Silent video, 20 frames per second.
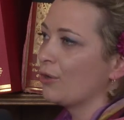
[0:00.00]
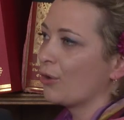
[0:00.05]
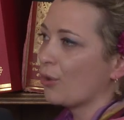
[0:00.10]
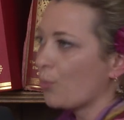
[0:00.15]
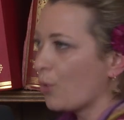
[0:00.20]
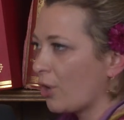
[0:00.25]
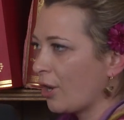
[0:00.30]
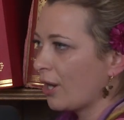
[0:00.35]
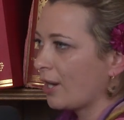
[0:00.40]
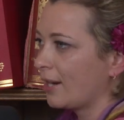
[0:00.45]
your
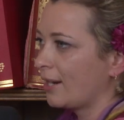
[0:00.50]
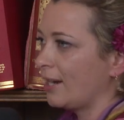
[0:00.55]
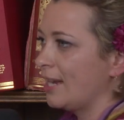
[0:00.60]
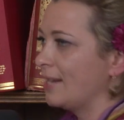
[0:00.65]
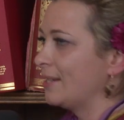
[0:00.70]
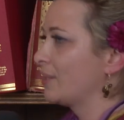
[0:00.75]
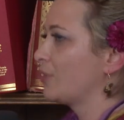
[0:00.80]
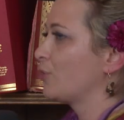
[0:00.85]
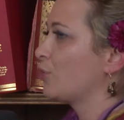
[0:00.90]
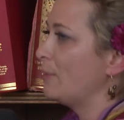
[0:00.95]
work
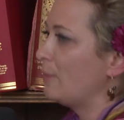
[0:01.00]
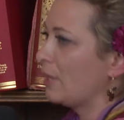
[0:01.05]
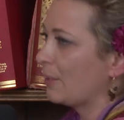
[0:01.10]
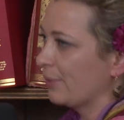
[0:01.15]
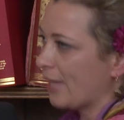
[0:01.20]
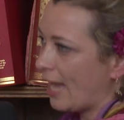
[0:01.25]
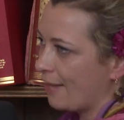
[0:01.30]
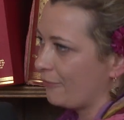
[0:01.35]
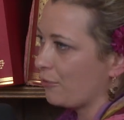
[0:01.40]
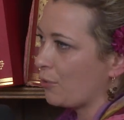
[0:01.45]
in streaming
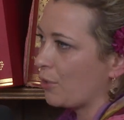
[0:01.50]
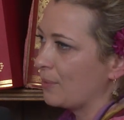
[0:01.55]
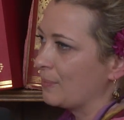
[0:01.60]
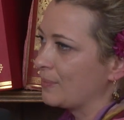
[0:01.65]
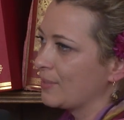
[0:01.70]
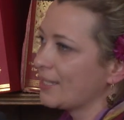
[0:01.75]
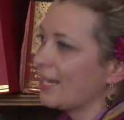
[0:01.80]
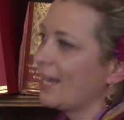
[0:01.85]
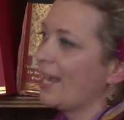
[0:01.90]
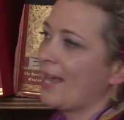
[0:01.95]

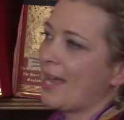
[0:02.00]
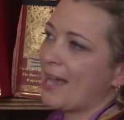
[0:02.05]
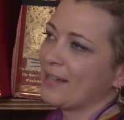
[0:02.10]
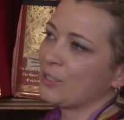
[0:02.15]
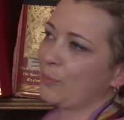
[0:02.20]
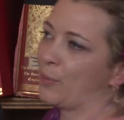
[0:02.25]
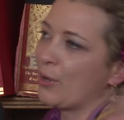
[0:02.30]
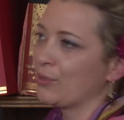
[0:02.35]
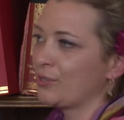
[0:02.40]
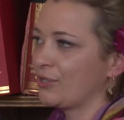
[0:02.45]
platforms as
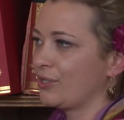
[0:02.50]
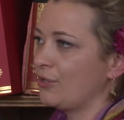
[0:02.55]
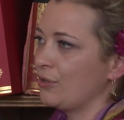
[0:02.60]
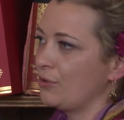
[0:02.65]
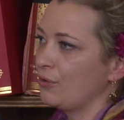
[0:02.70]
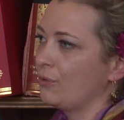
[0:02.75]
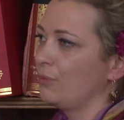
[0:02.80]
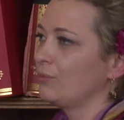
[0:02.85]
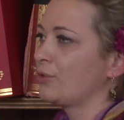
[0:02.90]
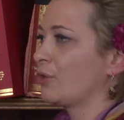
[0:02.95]
opposed
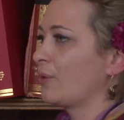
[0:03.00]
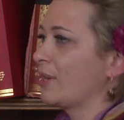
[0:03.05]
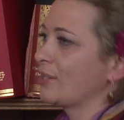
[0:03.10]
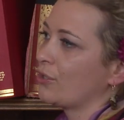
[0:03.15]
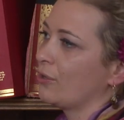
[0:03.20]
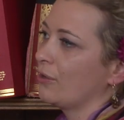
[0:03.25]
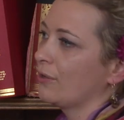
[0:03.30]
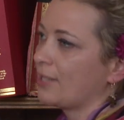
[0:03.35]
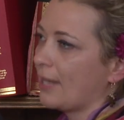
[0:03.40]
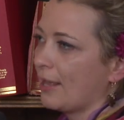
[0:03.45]
to
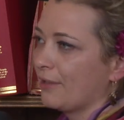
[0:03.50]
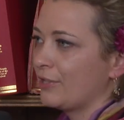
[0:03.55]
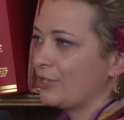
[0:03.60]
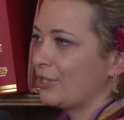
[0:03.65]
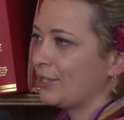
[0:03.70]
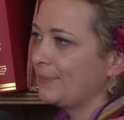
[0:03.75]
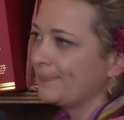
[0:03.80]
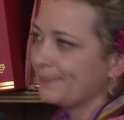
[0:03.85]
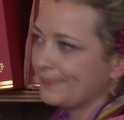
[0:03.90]
terrestrial television?